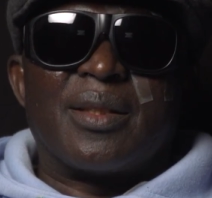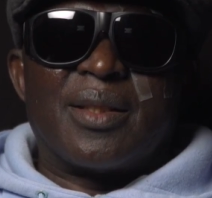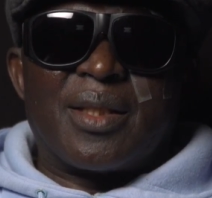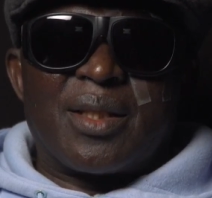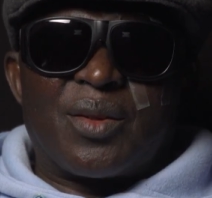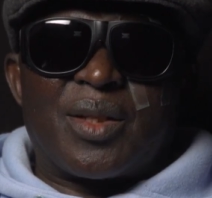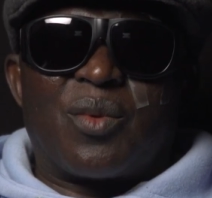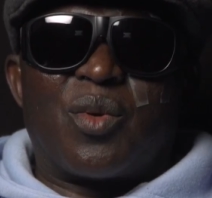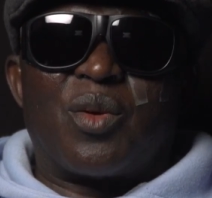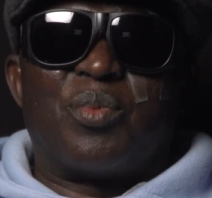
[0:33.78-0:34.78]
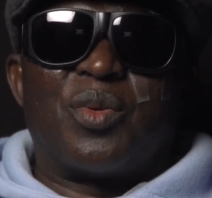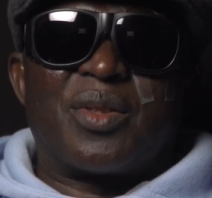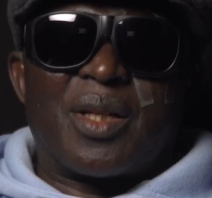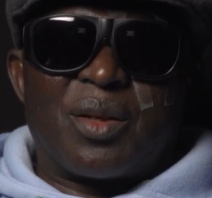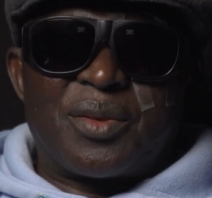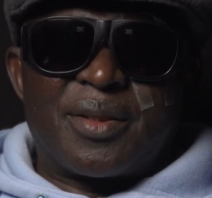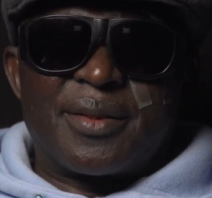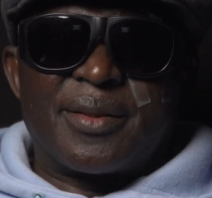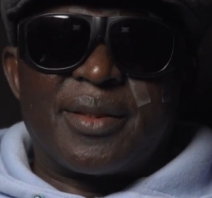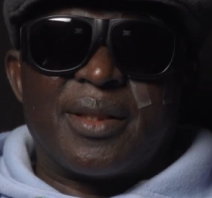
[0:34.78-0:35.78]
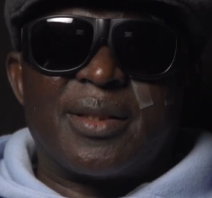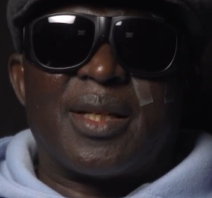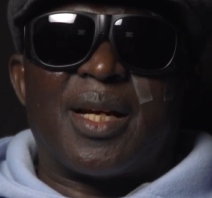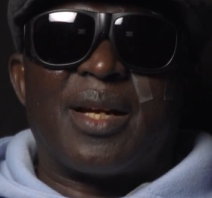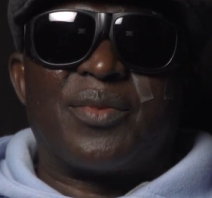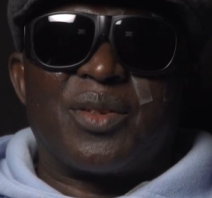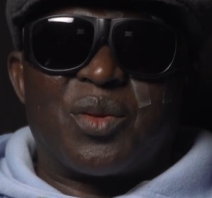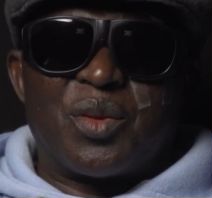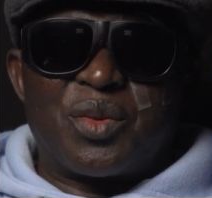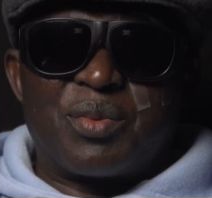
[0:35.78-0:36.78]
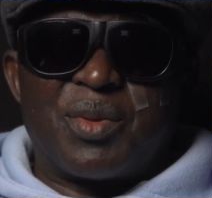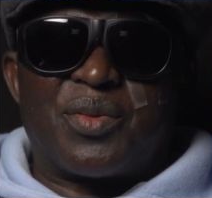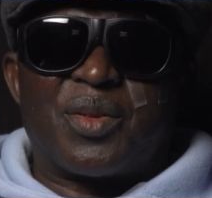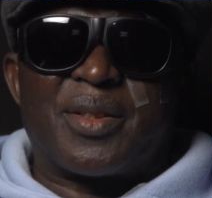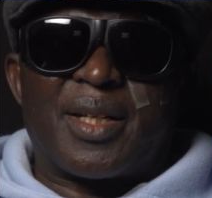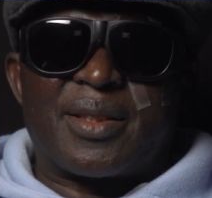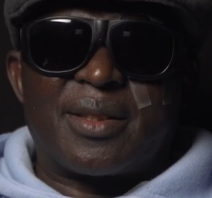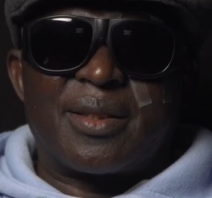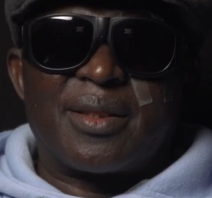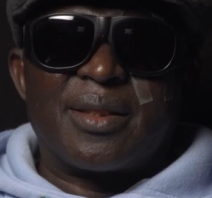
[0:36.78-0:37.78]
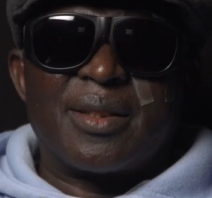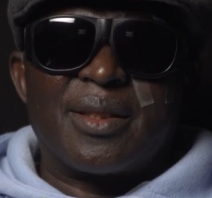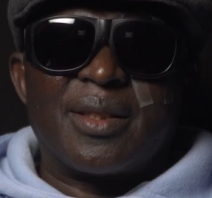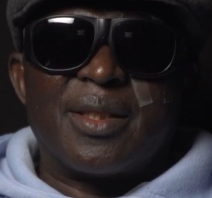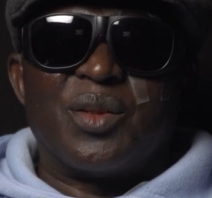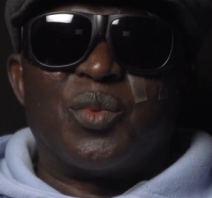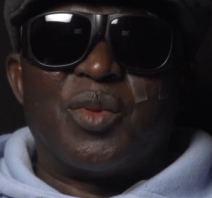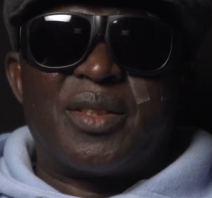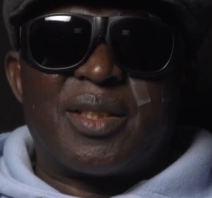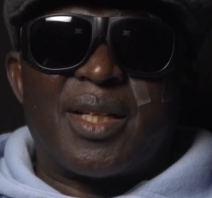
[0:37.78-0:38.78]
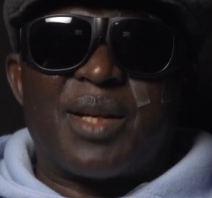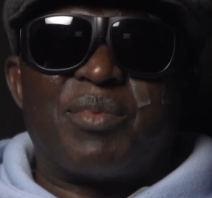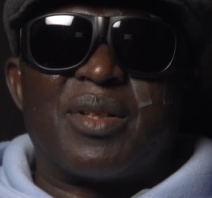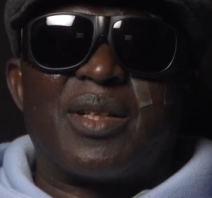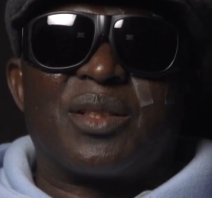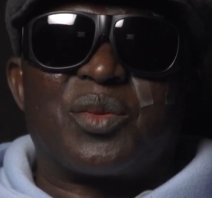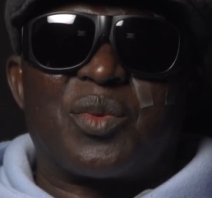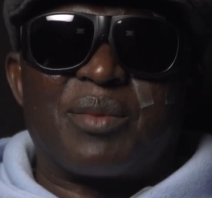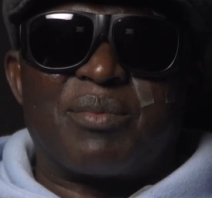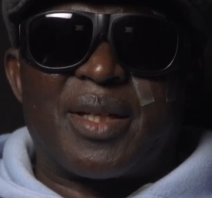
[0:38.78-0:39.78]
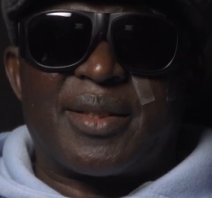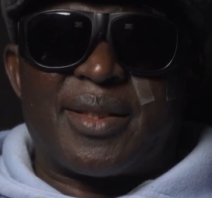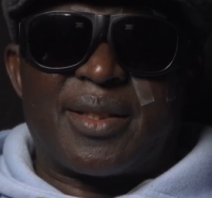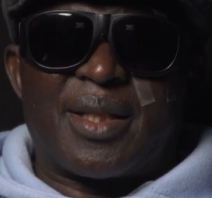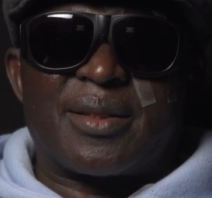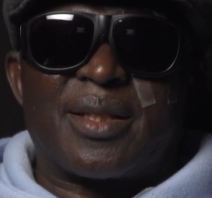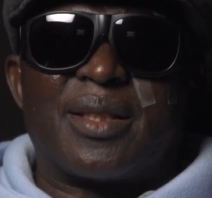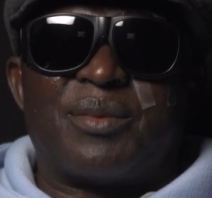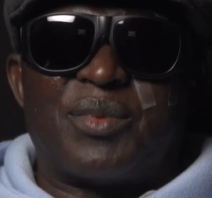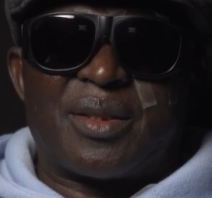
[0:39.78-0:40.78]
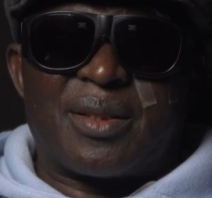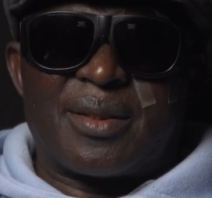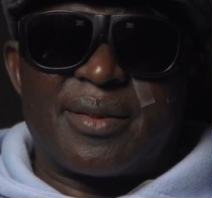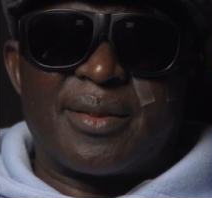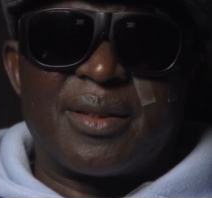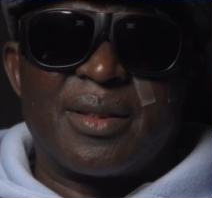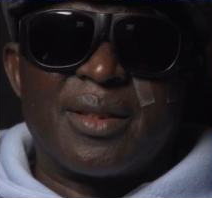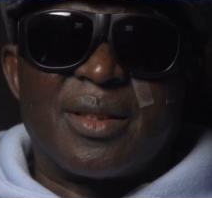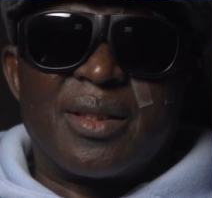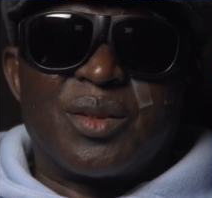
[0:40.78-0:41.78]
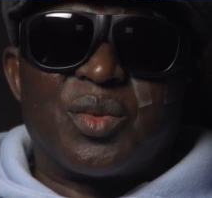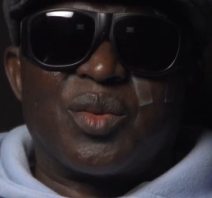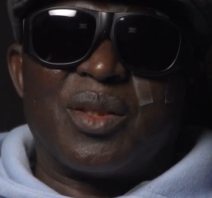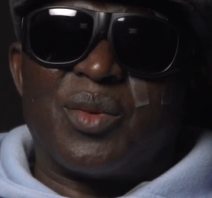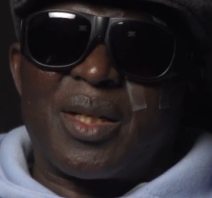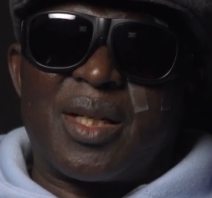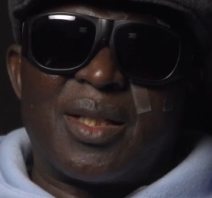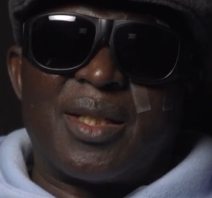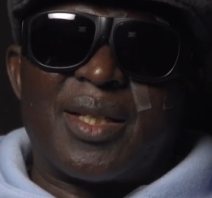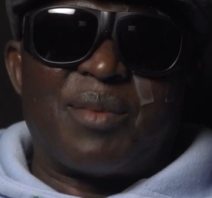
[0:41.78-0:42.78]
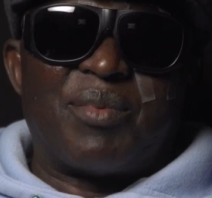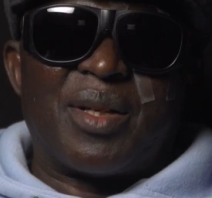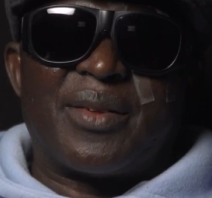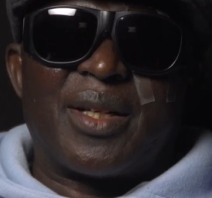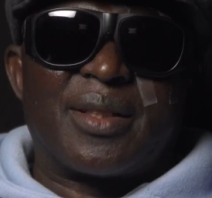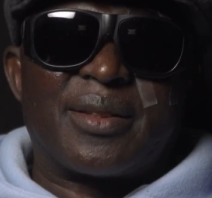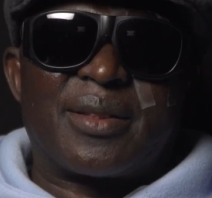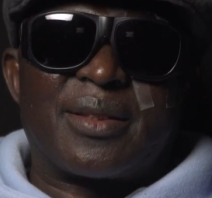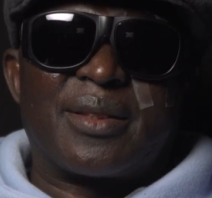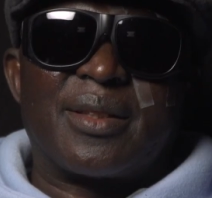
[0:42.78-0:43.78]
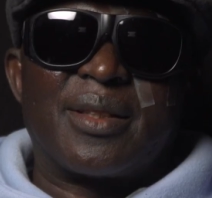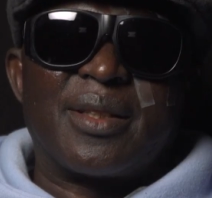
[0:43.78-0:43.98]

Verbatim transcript: Then another war broke out in the Ivory Coast before that, in which Liberians were branded as enemies. So they were killing Liberians,